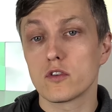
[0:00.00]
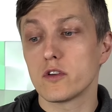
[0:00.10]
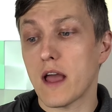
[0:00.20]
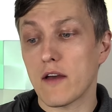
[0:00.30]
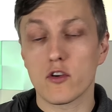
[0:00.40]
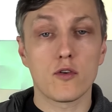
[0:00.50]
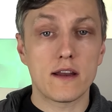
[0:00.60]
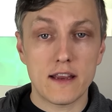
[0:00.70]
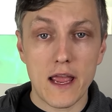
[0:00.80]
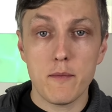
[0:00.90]
to have a
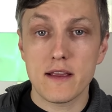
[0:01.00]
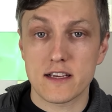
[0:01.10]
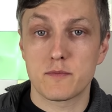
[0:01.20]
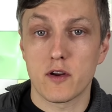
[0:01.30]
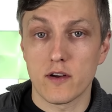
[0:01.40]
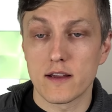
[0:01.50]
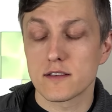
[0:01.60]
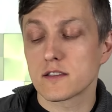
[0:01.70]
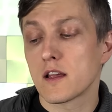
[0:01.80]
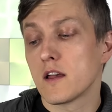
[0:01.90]
great gaming
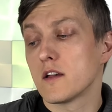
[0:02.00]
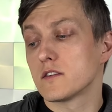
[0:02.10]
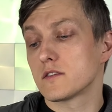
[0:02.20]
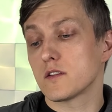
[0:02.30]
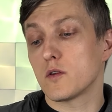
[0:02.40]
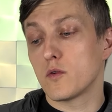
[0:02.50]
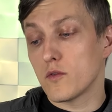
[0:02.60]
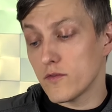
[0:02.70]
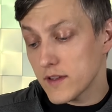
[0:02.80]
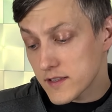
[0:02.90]
experience. So
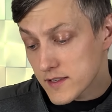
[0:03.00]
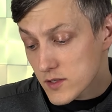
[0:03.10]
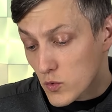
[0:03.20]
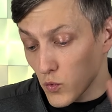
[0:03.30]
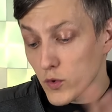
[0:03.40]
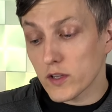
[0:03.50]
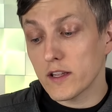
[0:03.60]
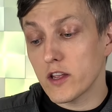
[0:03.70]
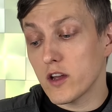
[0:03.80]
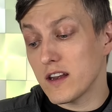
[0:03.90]
this is
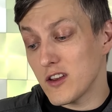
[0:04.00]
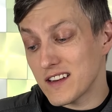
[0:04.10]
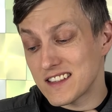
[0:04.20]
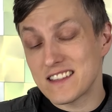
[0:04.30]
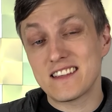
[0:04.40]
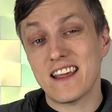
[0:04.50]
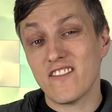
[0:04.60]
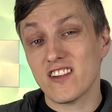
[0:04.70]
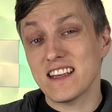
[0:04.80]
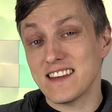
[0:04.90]
really good. You can
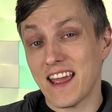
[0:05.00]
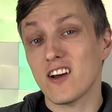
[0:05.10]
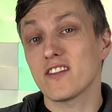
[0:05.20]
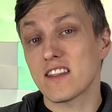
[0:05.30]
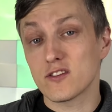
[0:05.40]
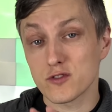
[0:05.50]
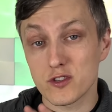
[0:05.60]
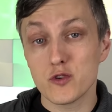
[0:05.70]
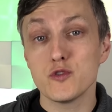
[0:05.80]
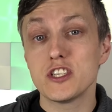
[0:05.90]
definitely tell that those
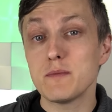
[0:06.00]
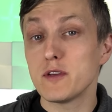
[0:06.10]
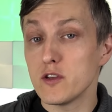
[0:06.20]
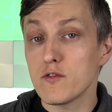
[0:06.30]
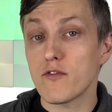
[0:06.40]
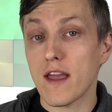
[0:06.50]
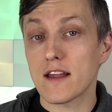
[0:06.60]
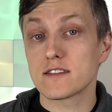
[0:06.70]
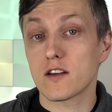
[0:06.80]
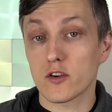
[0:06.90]
two GPU
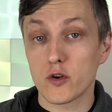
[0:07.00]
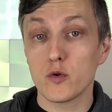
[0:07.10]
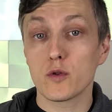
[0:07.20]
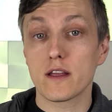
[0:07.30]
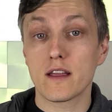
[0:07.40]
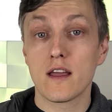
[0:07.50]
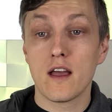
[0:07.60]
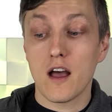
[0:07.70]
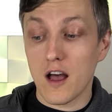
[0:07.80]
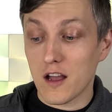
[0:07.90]
fans that are cooling
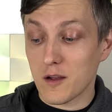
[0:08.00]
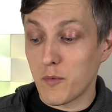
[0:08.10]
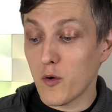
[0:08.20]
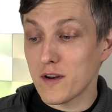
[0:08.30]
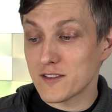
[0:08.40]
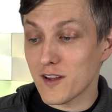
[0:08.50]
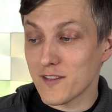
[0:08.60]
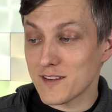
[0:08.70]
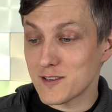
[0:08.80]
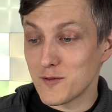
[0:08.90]
components on
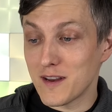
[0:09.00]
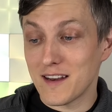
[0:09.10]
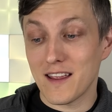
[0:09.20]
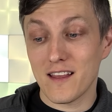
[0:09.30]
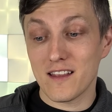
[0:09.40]
this unit